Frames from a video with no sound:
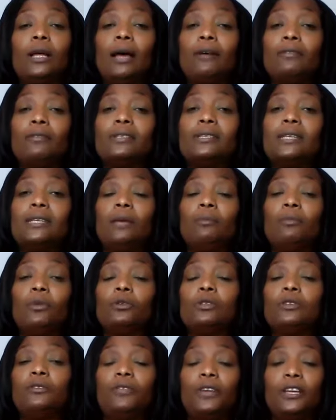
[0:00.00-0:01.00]
don't have the same
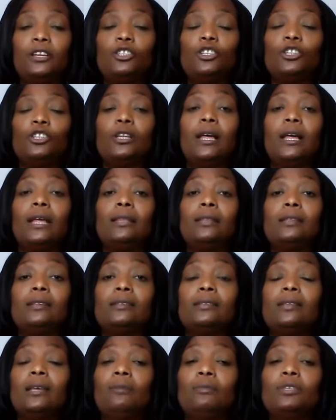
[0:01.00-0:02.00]
motivation, and the
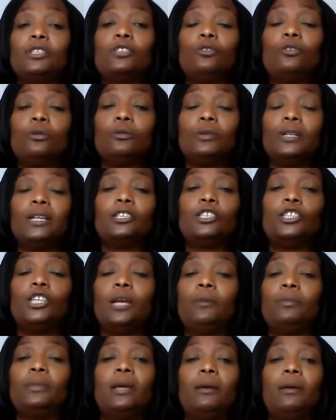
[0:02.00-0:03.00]
same story that
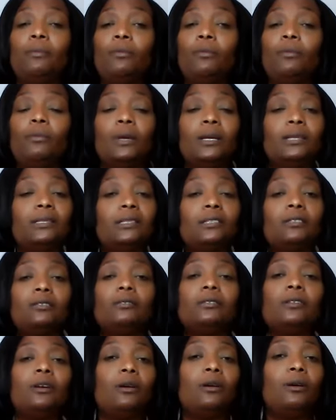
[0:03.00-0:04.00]
shaped them is
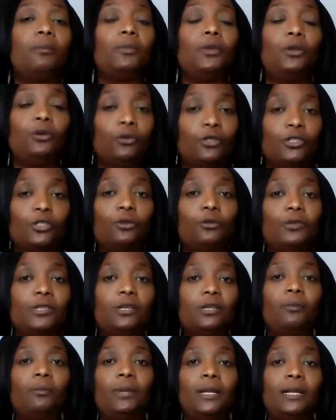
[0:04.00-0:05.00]
so your story
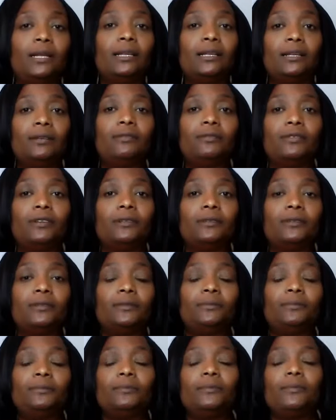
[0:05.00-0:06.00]
is completely different.
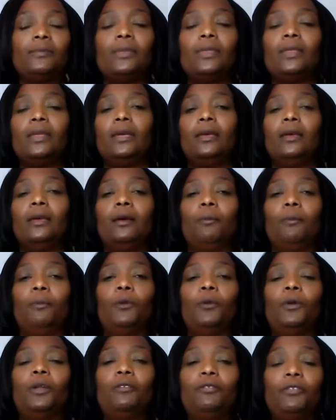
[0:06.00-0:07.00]

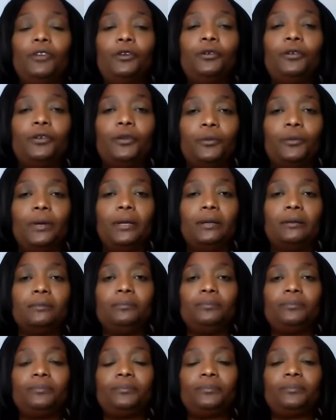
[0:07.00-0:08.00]
But whatever you're
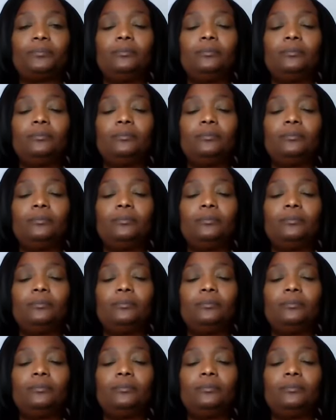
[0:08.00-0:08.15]
doing,